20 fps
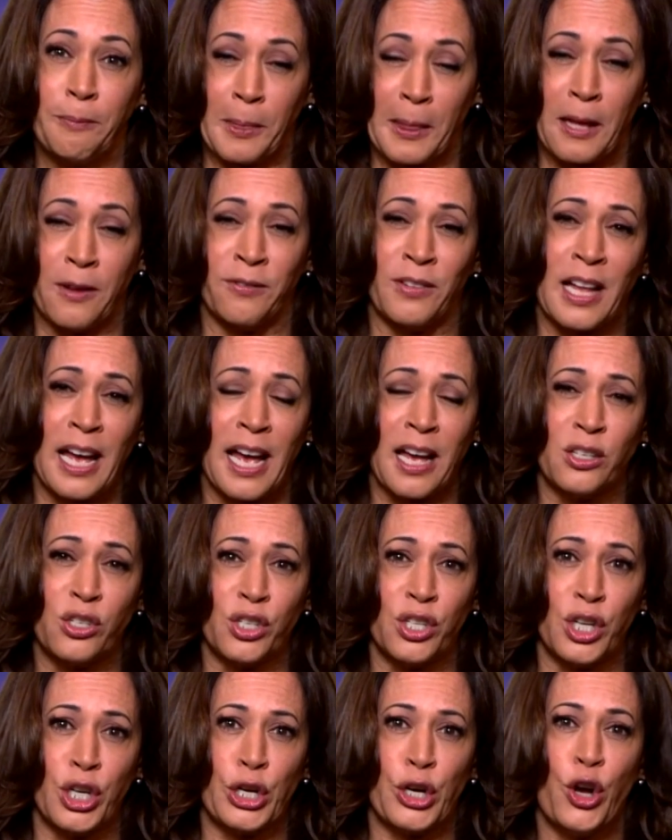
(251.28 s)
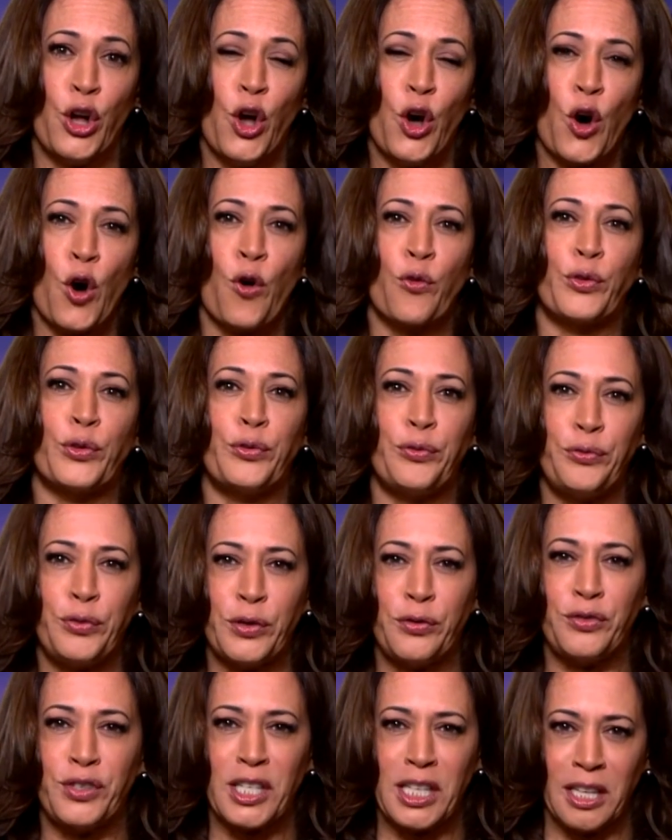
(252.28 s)
of last year, over
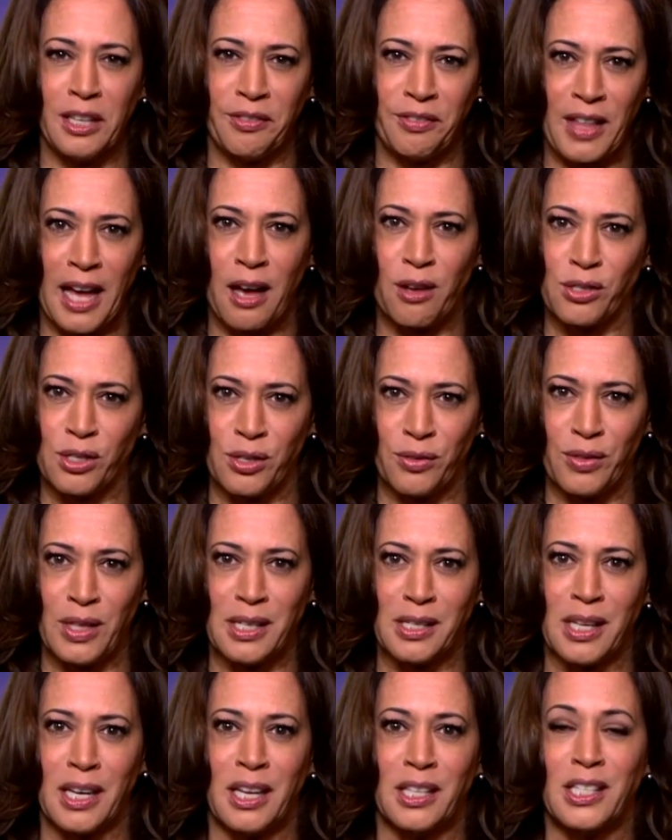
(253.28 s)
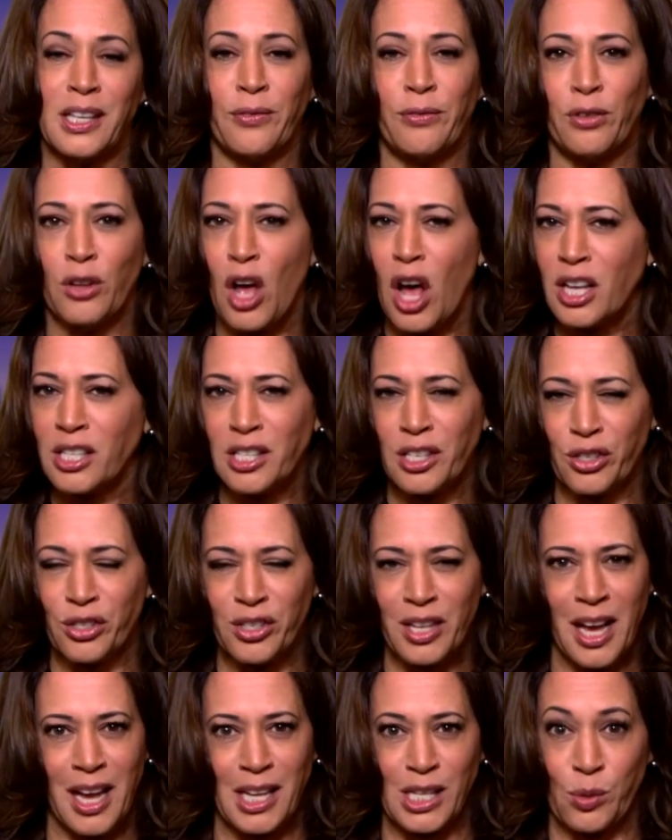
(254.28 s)
15,000 of these kids have lost their
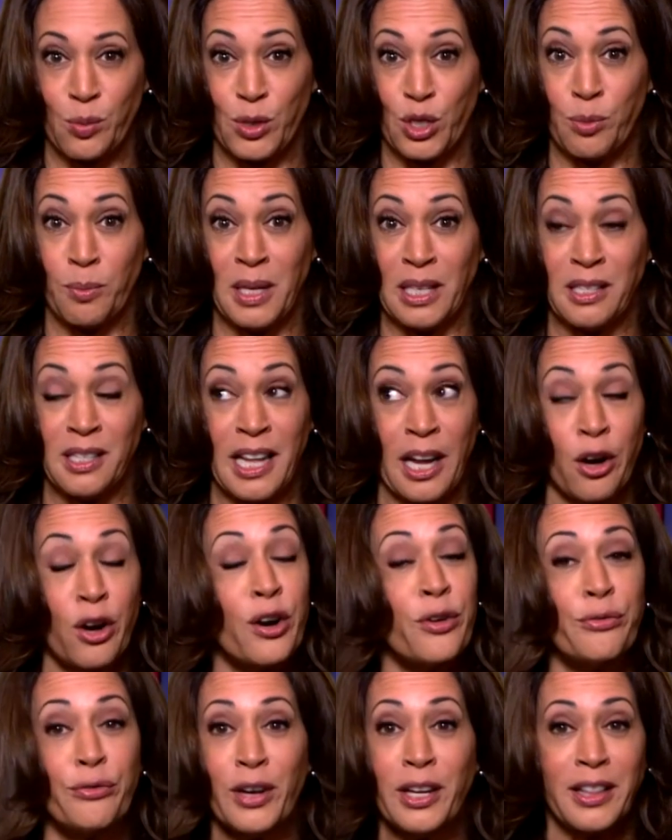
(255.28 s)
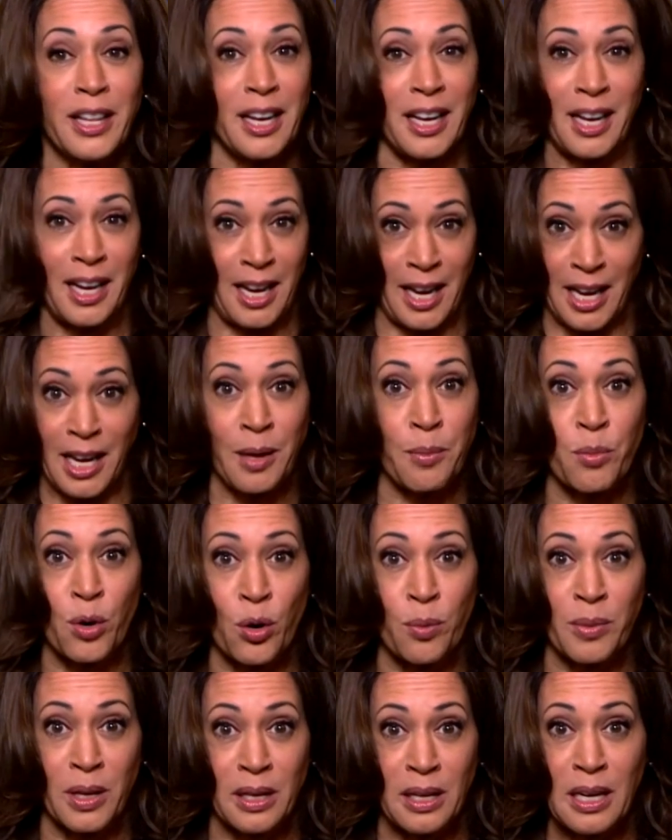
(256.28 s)
status, which means they are afraid that at any
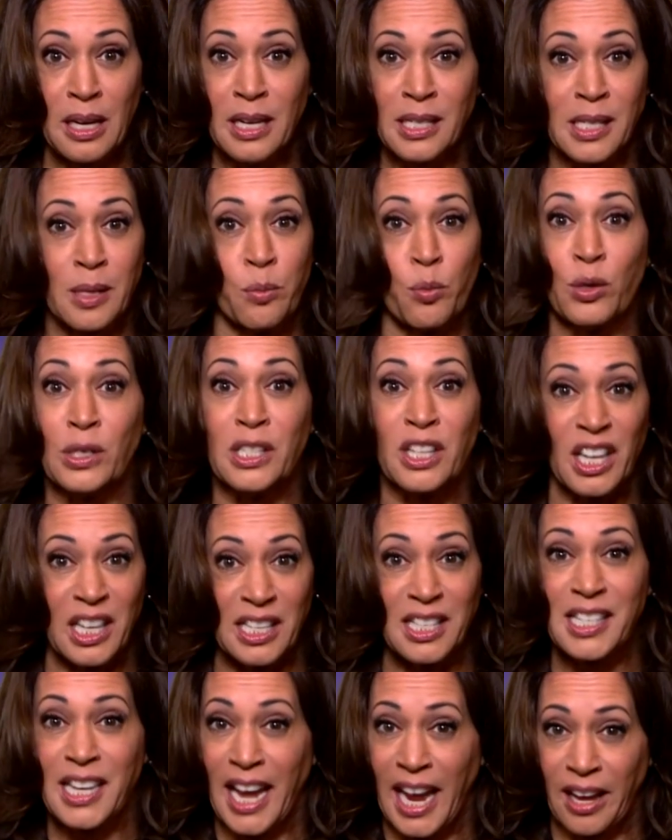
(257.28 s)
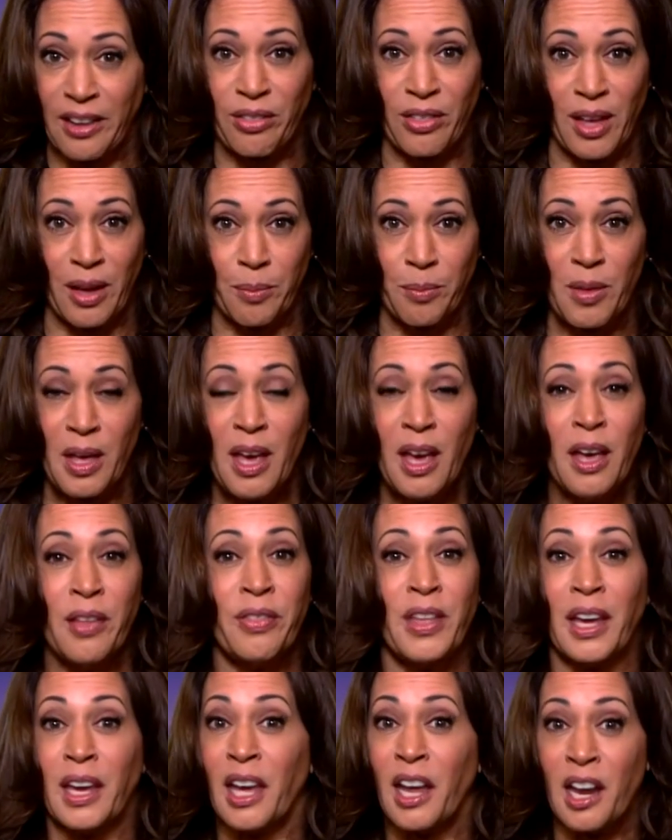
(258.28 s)
moment someone's going to take them.
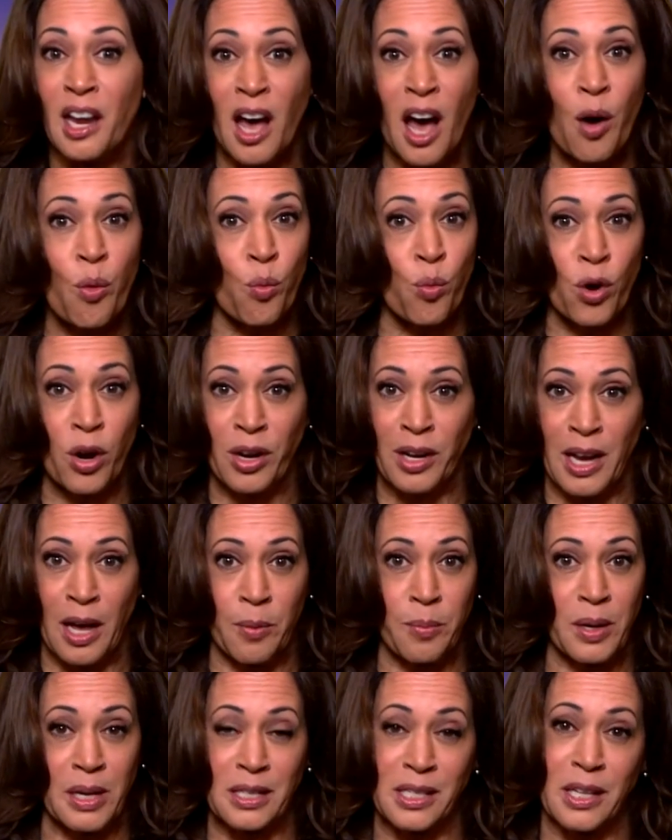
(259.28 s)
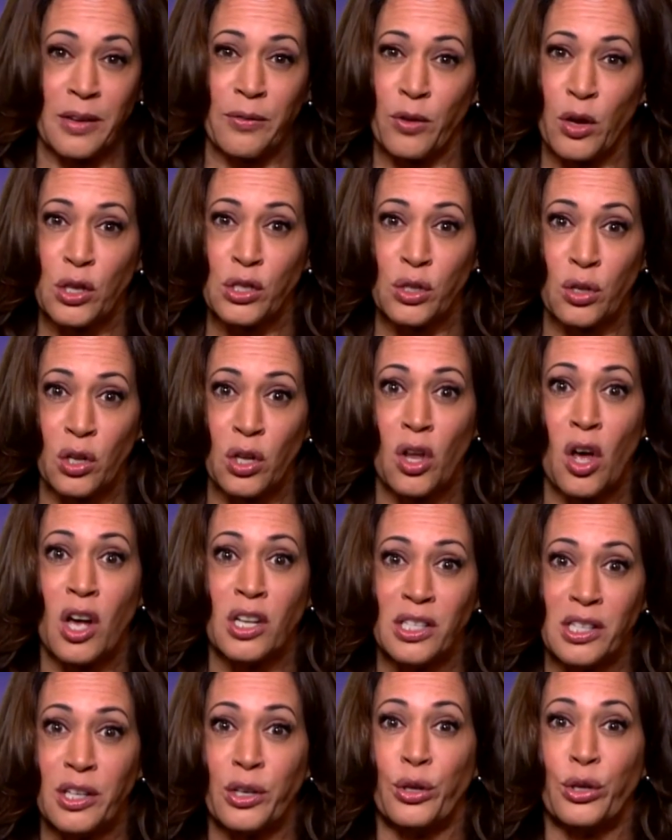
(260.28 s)
They cannot work now because they've also
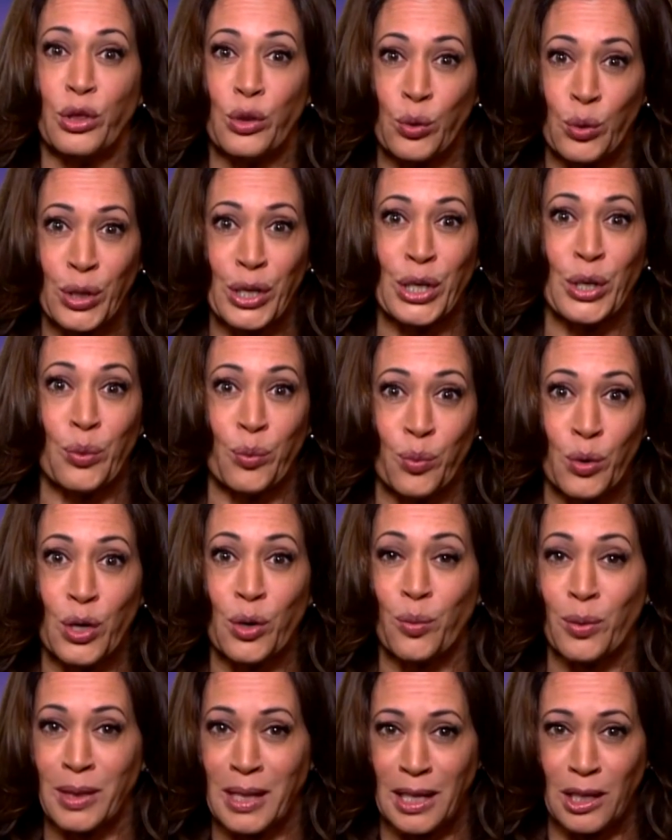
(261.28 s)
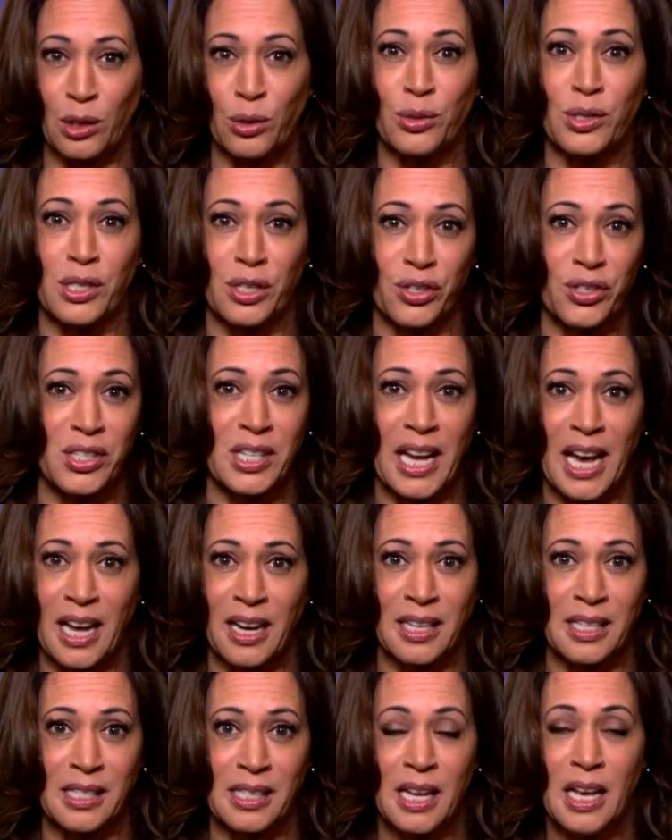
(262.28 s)
lost their authority to work when they lose their
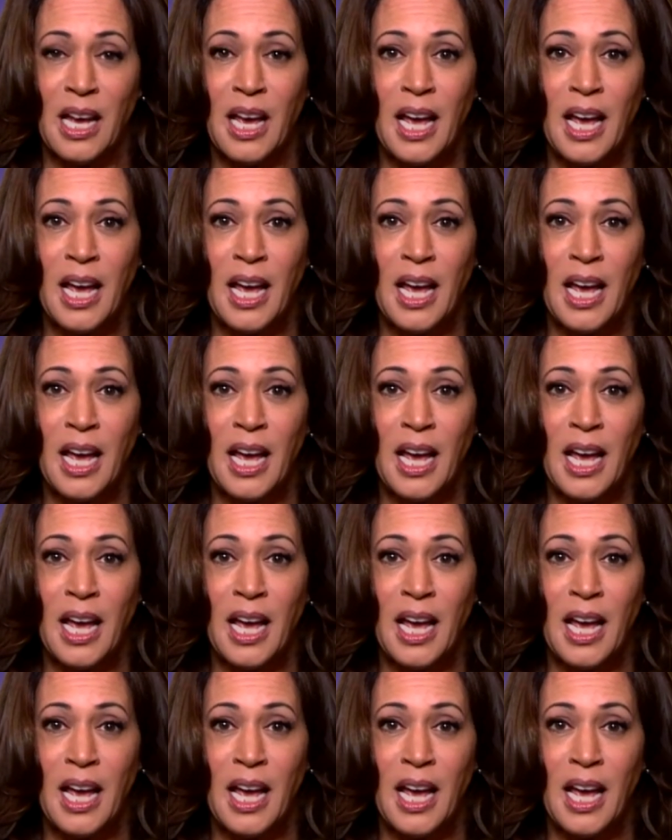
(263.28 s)
status.